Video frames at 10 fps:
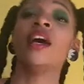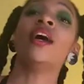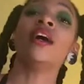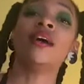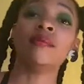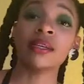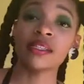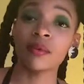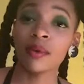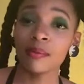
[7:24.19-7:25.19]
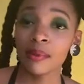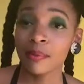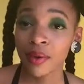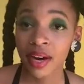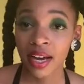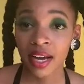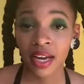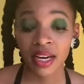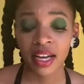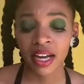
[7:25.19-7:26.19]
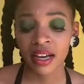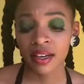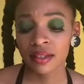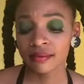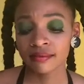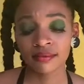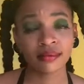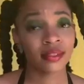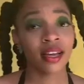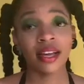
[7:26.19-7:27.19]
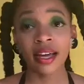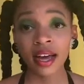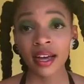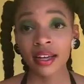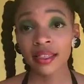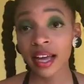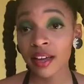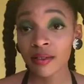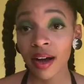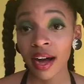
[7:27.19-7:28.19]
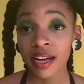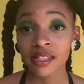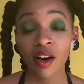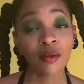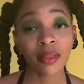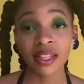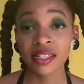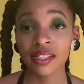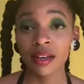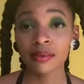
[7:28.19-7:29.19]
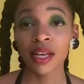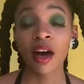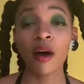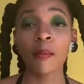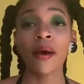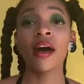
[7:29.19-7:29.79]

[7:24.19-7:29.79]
It's a women brand. And yeah, thank you guys. I hope that these tips help.